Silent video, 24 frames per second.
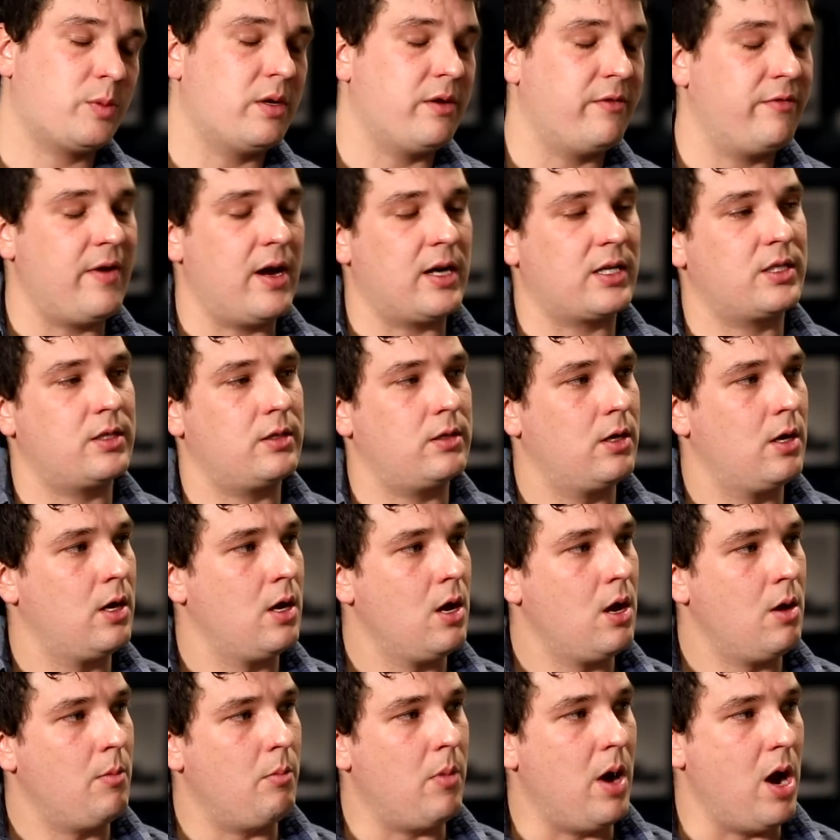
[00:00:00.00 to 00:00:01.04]
affect
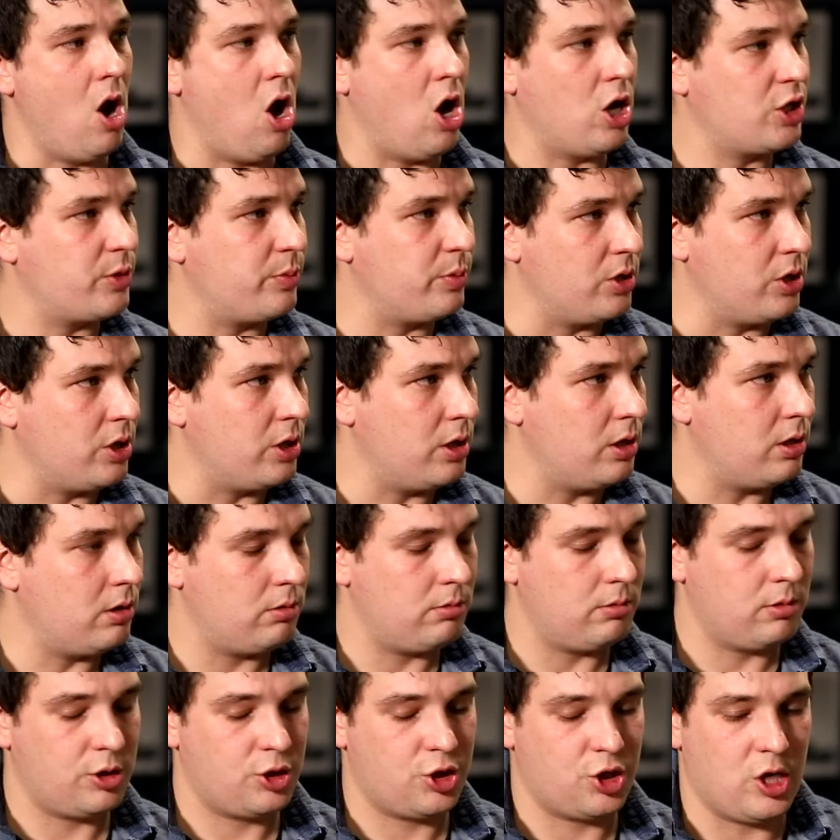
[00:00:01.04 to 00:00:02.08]
my
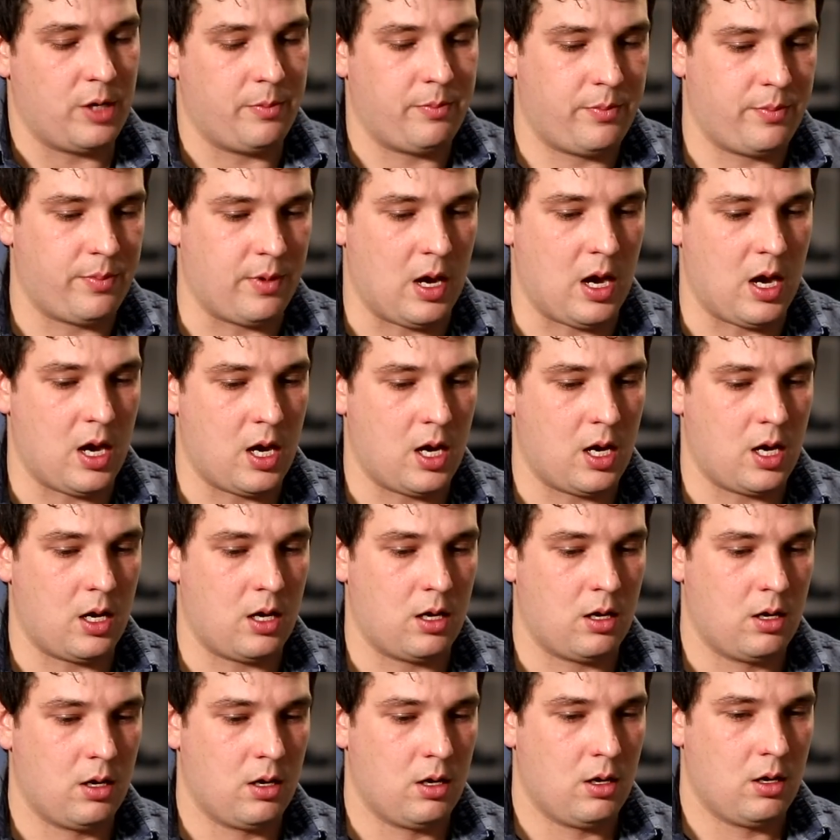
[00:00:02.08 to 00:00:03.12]
entrepreneurship, my
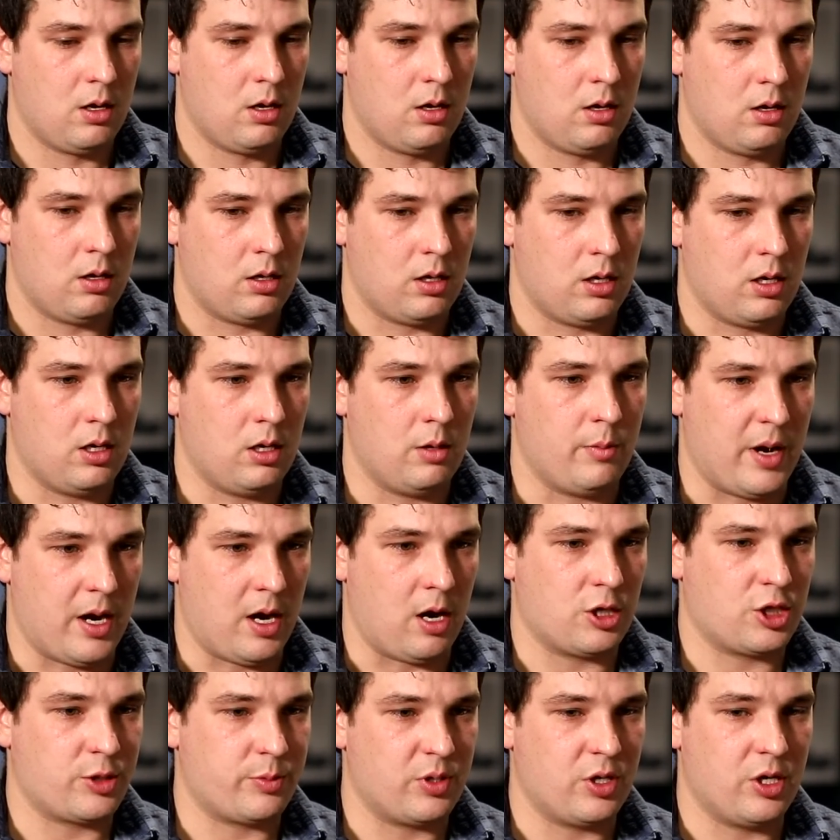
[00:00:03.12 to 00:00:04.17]

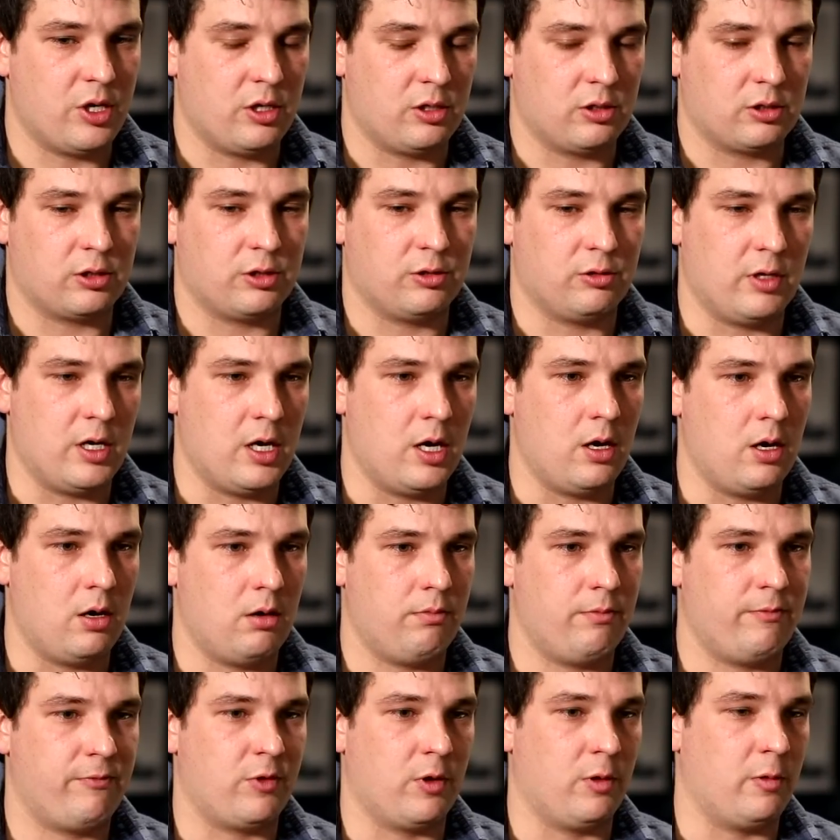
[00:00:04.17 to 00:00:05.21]
entrepreneurial
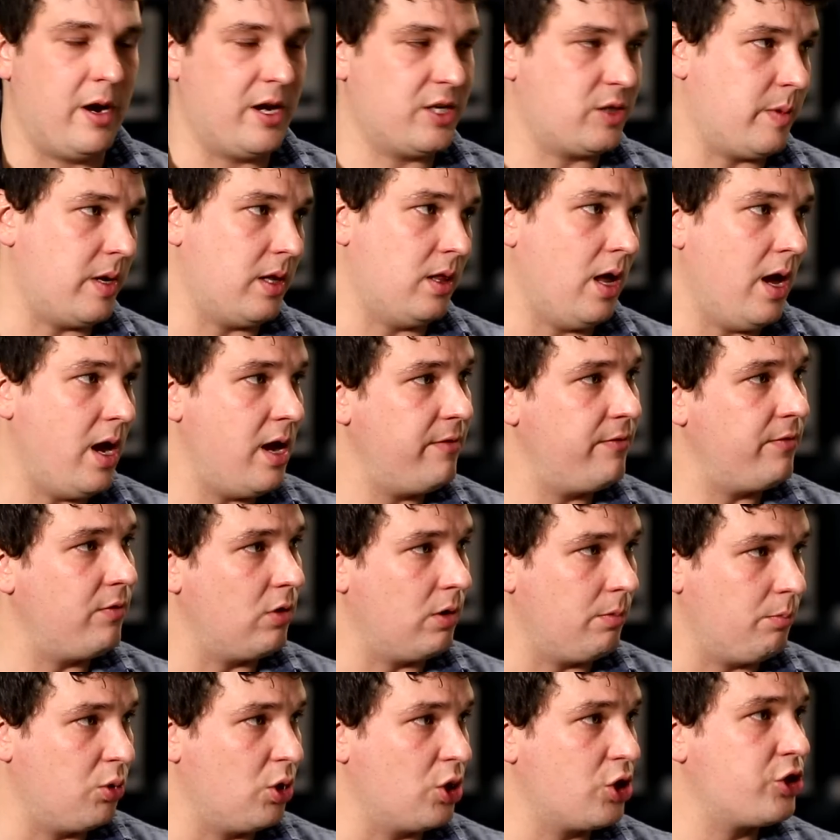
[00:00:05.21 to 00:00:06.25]
career for the rest of my life,
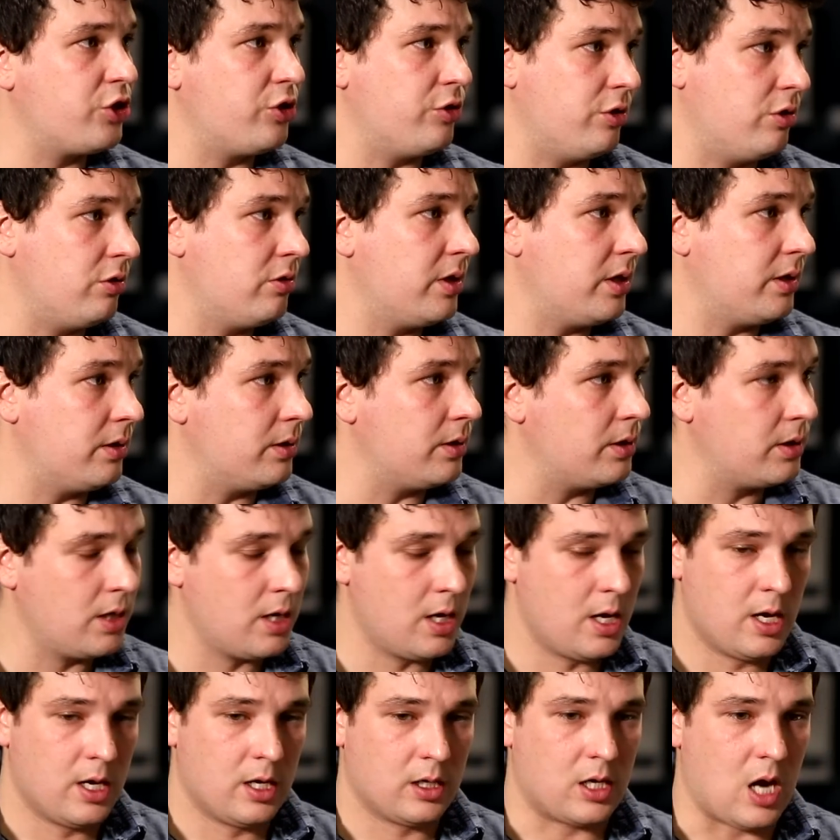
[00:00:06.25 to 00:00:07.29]
or push through and
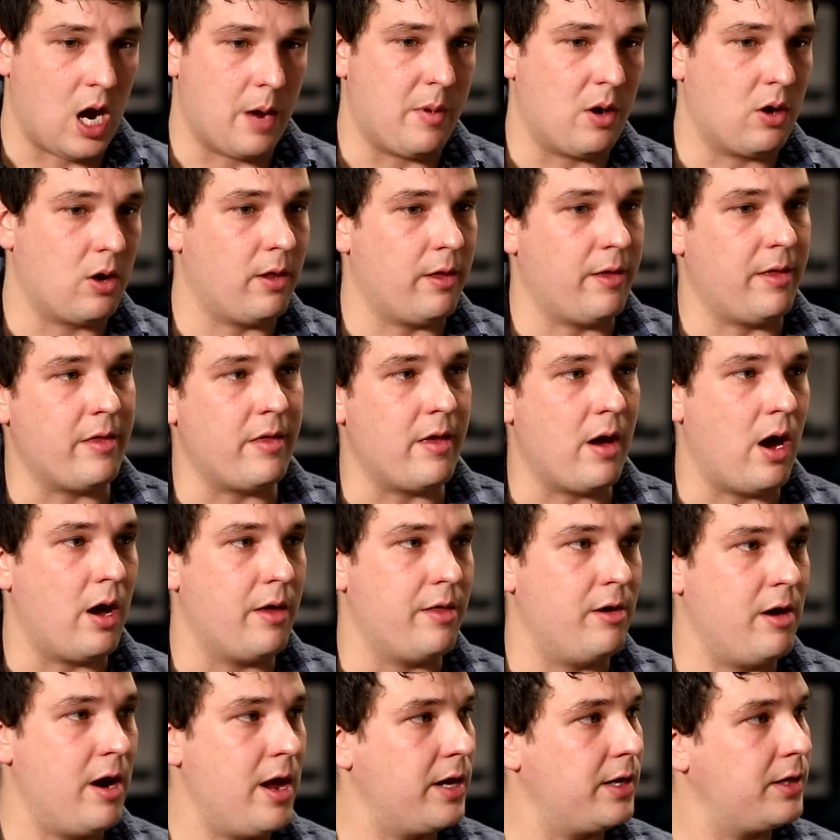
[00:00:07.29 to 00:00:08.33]
come out on the
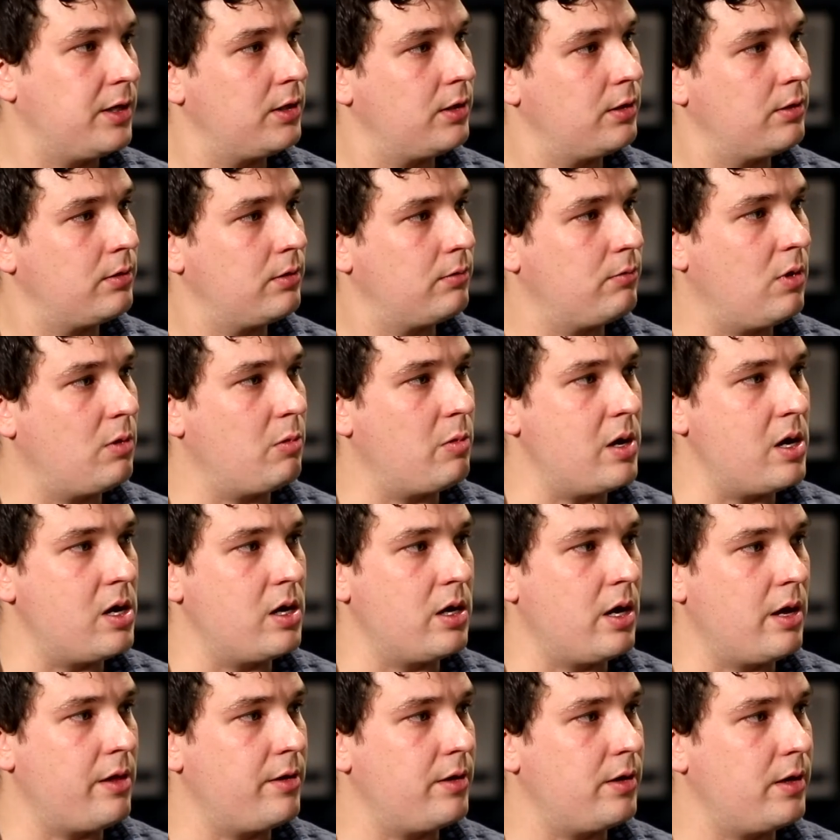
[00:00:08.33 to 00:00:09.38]
other end one way or
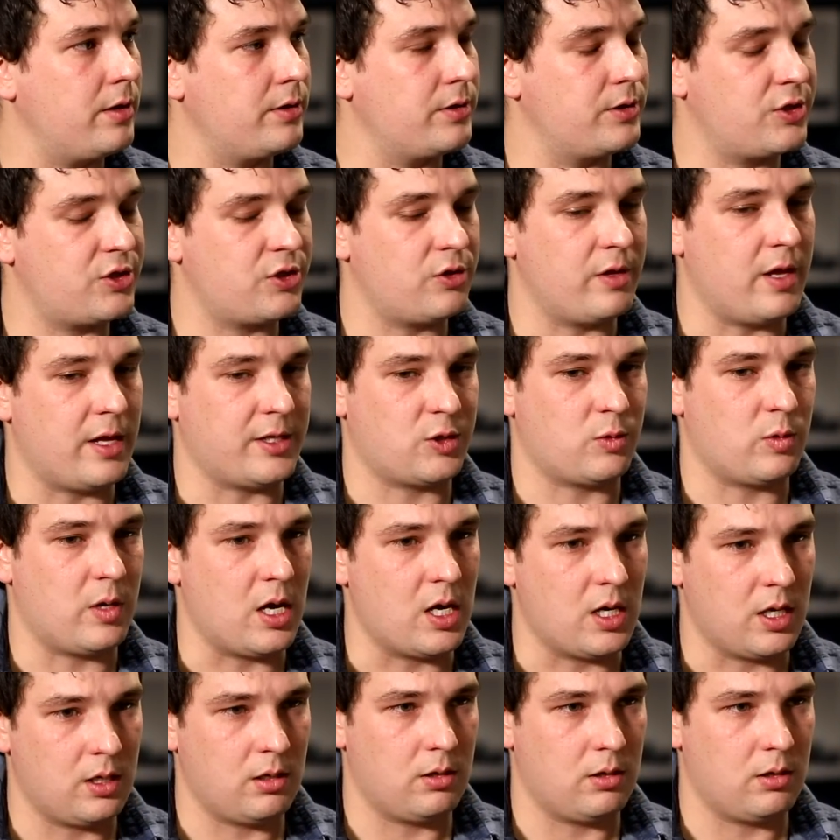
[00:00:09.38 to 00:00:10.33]
another. And so that's what I